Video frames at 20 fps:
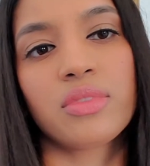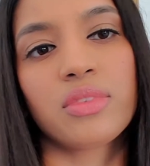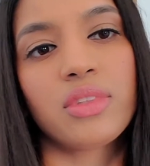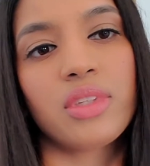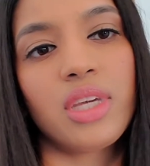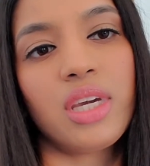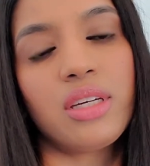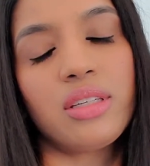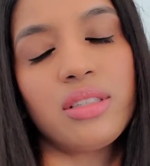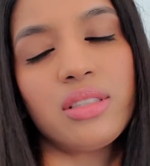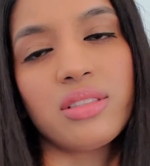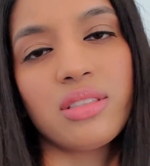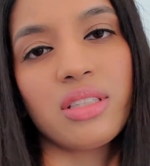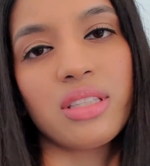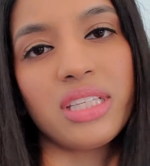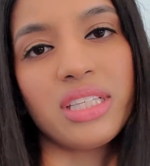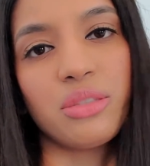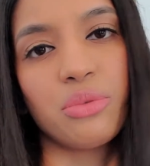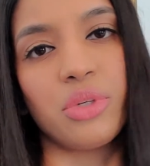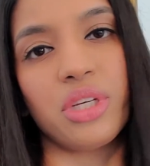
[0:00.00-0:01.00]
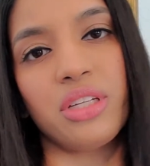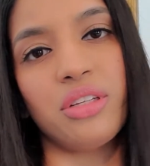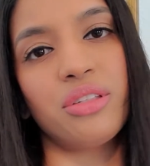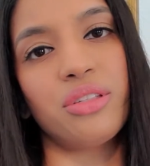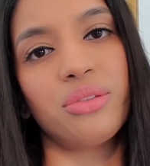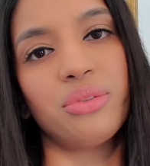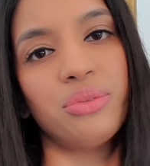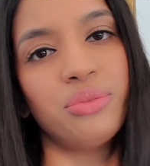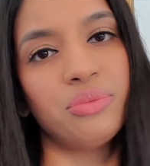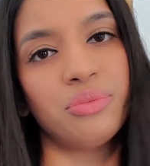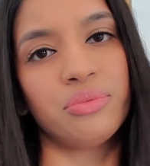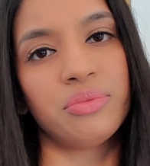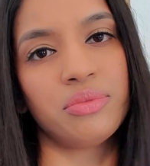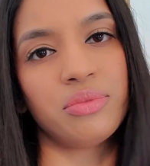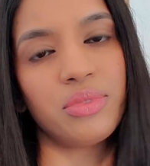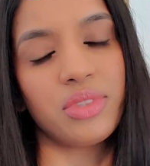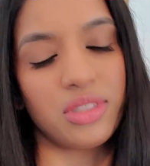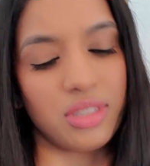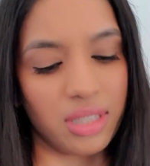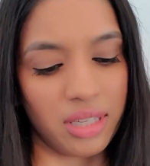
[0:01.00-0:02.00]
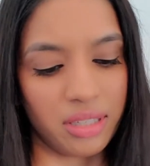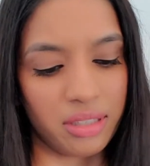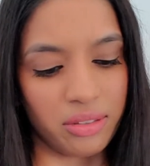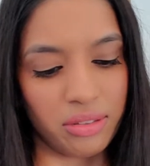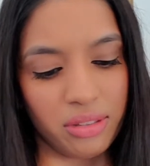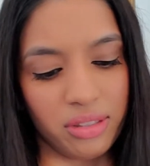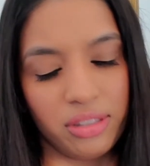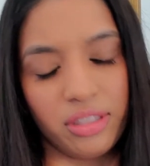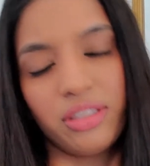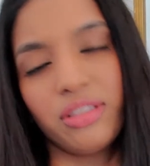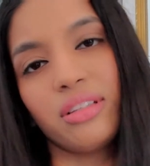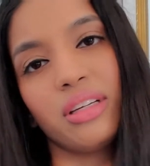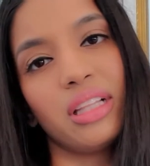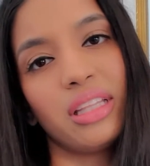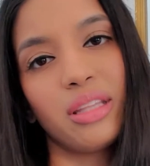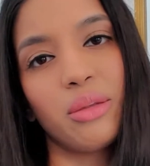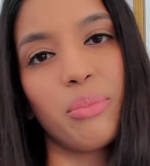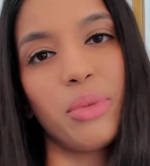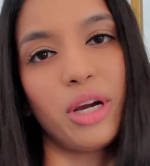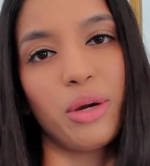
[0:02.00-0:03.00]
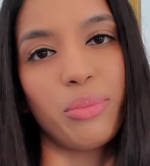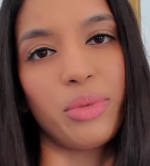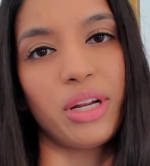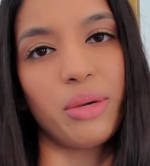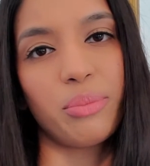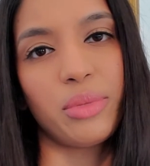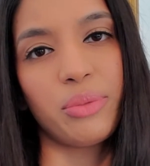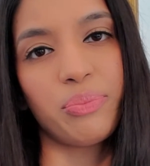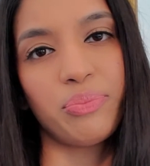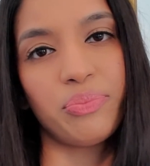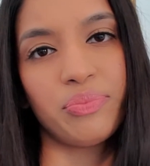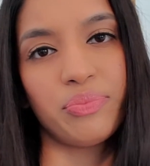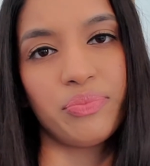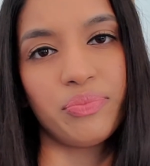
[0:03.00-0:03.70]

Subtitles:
Yeah, it's the least we can do. It's like literally the bare minimum.